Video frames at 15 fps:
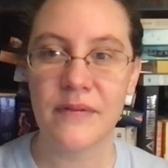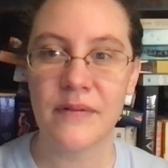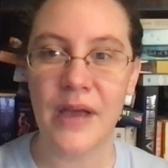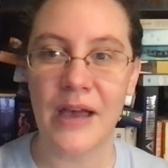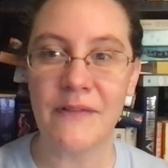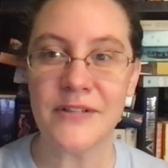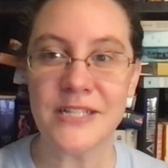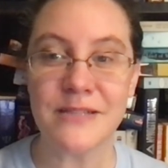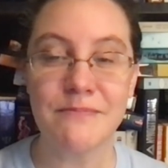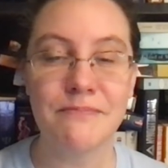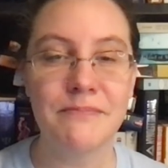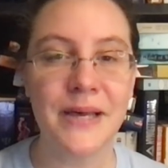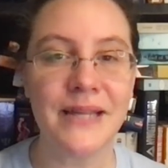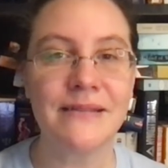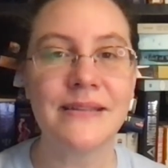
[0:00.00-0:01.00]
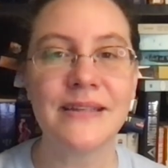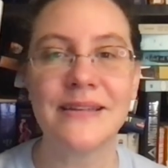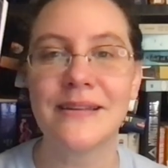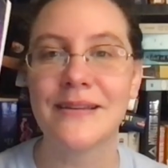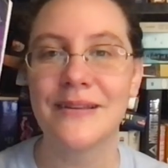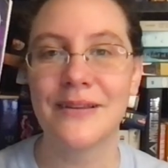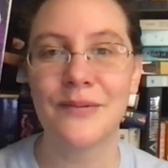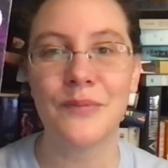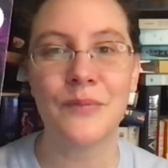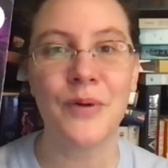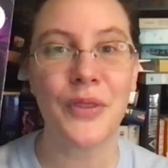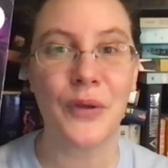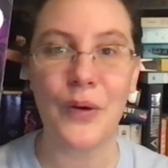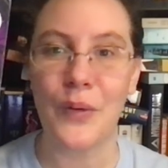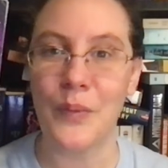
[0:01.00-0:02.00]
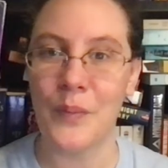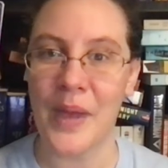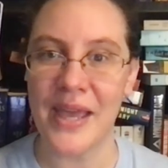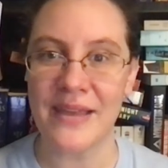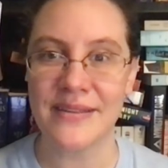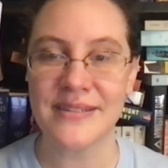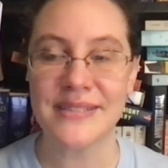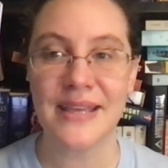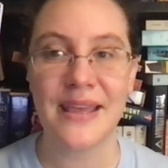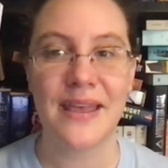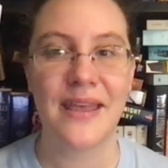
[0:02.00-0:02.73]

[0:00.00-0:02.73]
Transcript: have just melded with her ways.